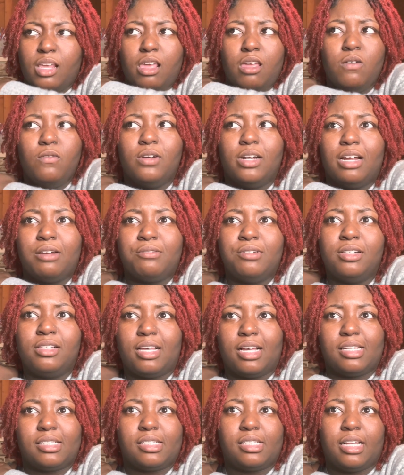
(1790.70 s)
when I
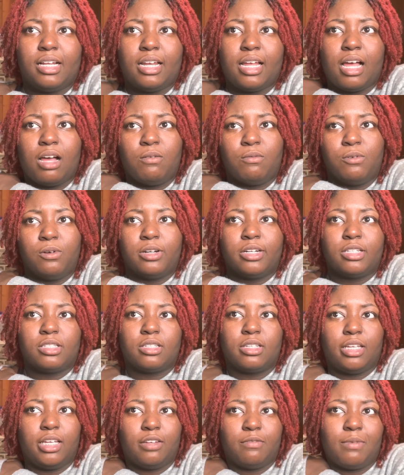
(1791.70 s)
realized that I wanted to
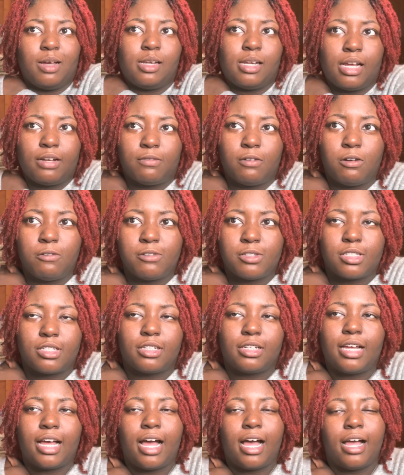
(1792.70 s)
give my life over to
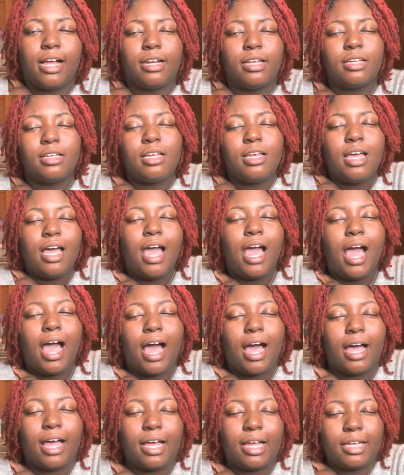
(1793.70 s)
God,
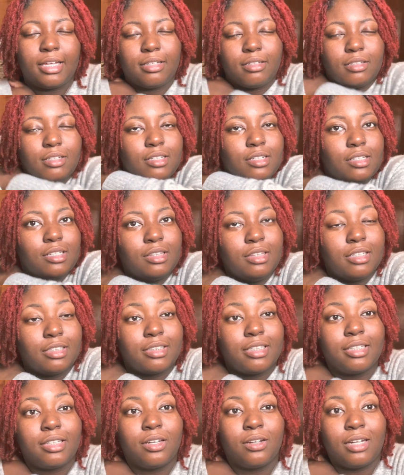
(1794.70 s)
I looked
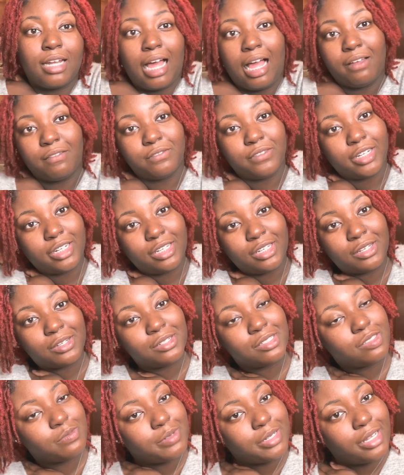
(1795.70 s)
at their live
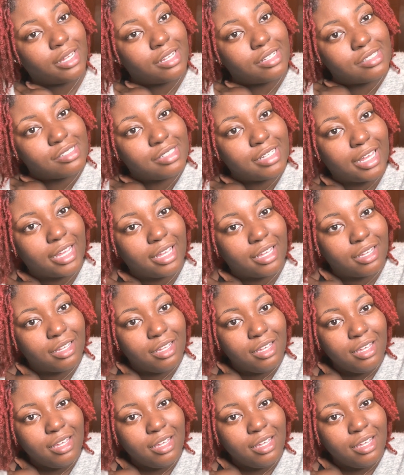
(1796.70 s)
videos, because they